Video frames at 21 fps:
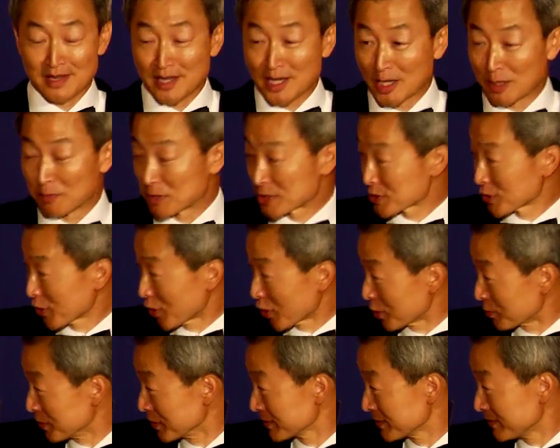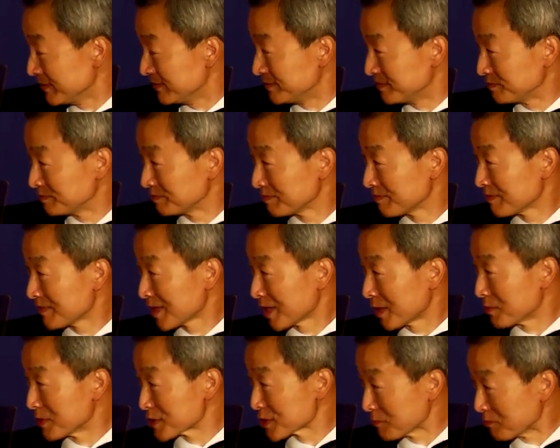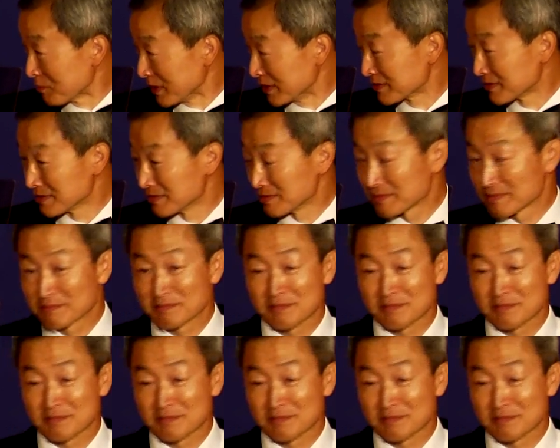Ambassador Herbert, Ambassador Minton.